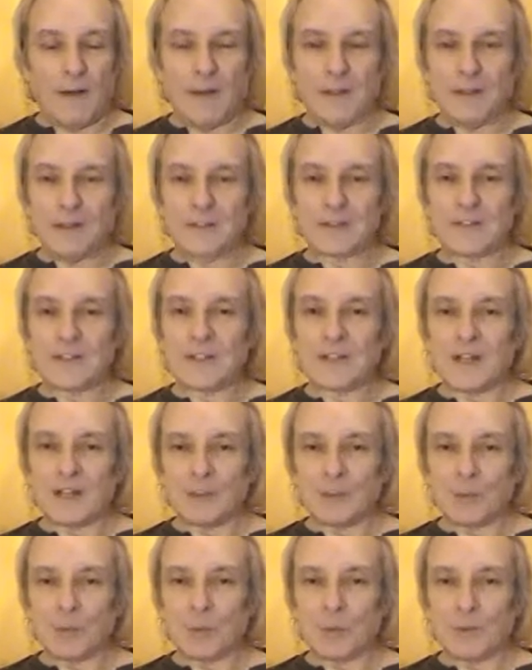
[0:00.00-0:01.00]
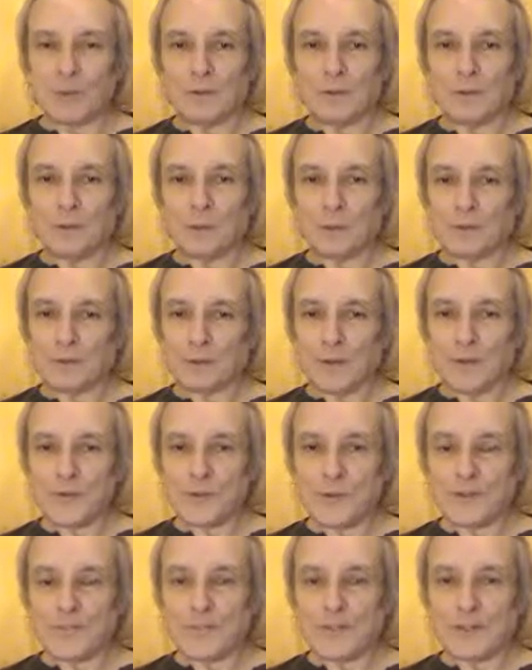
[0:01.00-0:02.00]
an external world with
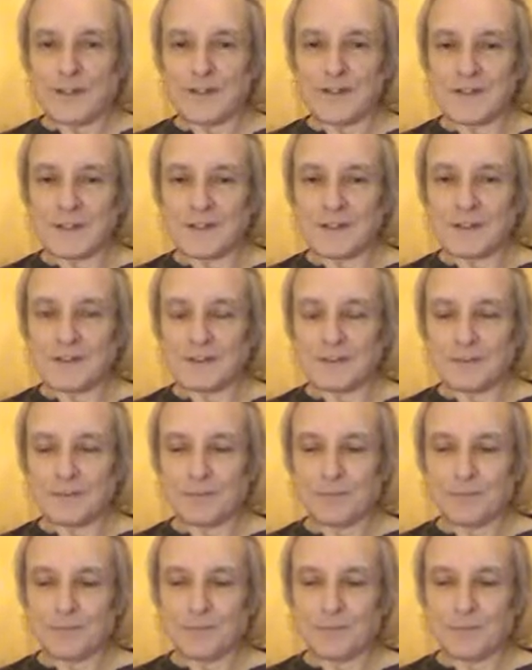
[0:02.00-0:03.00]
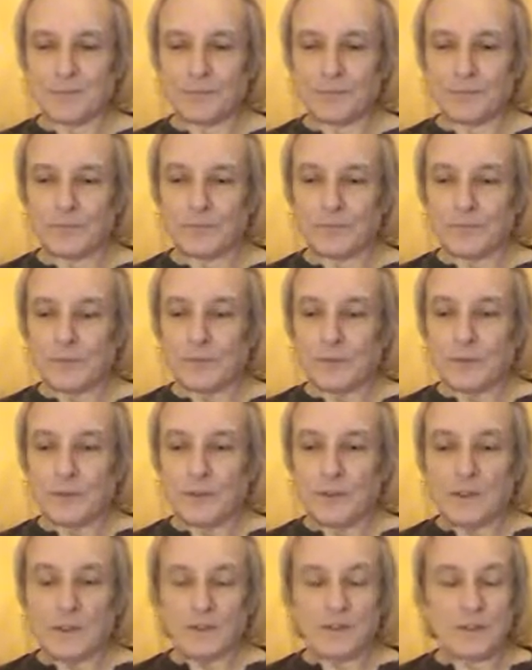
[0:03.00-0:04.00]
lots of things in it,
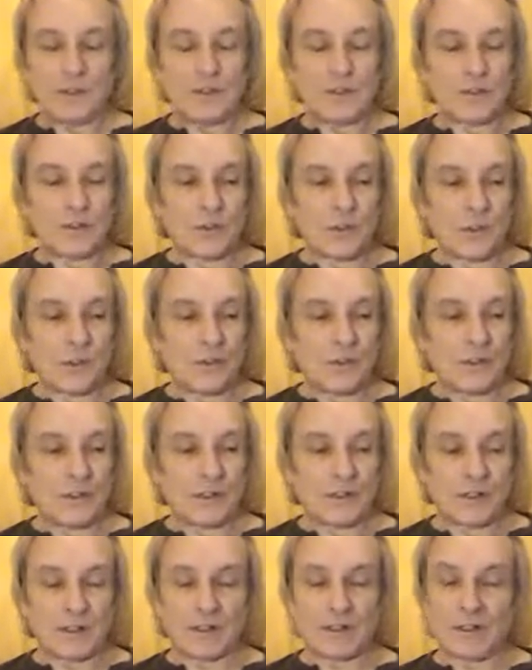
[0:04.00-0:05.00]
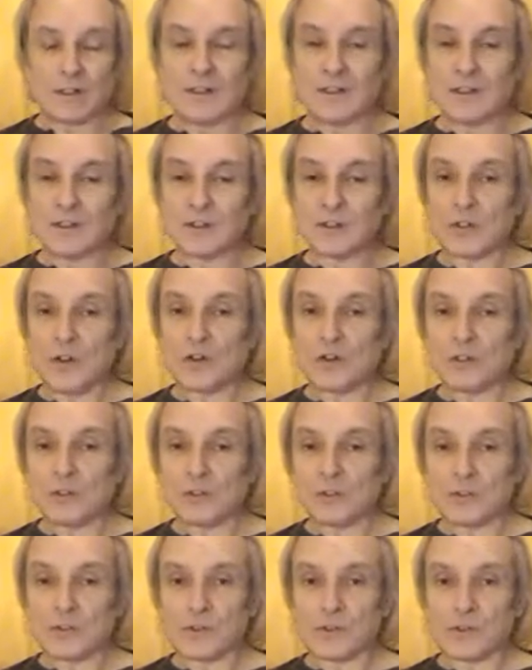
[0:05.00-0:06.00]
and these stories are
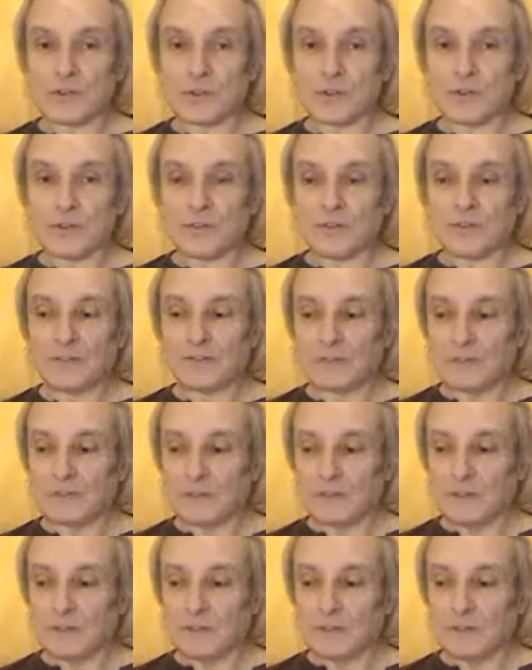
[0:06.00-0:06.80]
historical stories